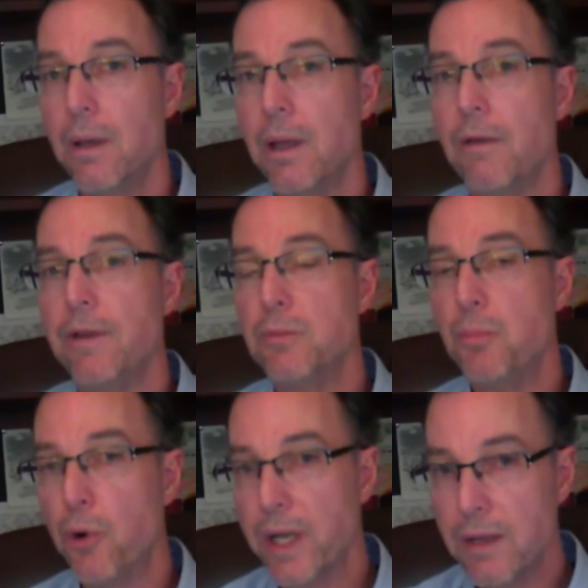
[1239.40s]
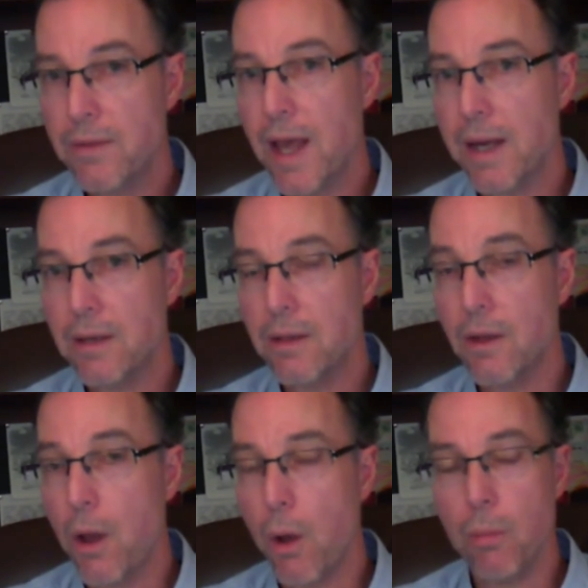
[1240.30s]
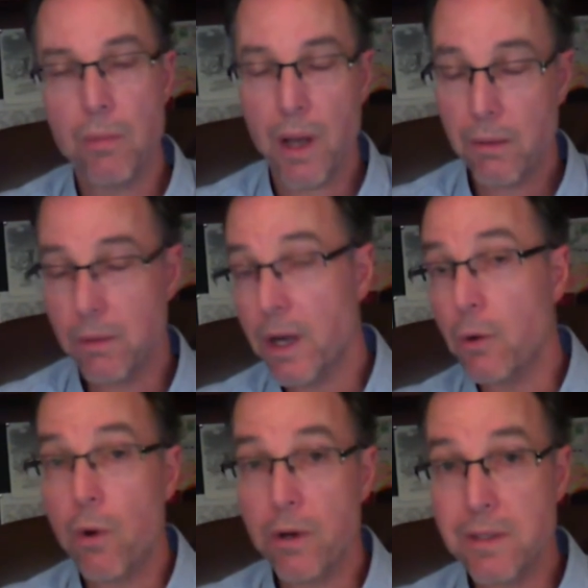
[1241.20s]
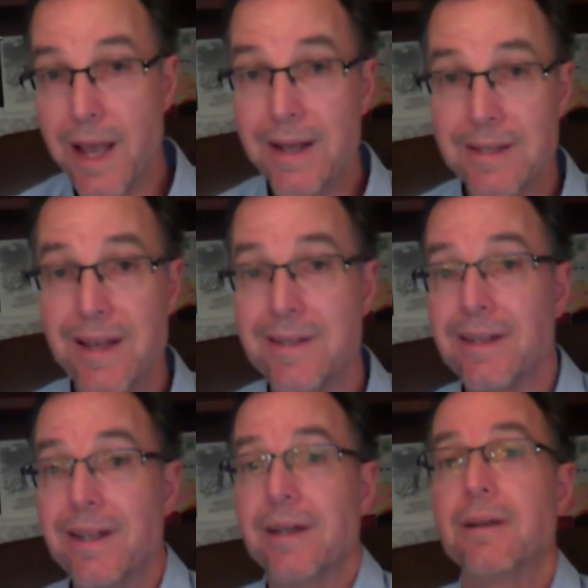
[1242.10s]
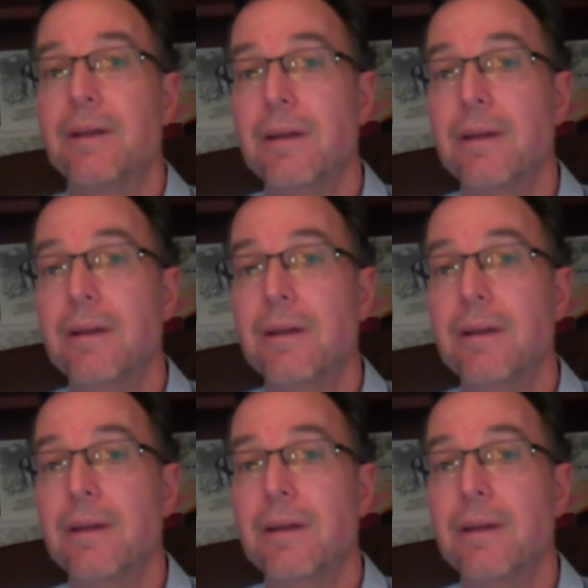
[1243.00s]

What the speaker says: If he's bringing that into the home, I don't care where he's accessing it.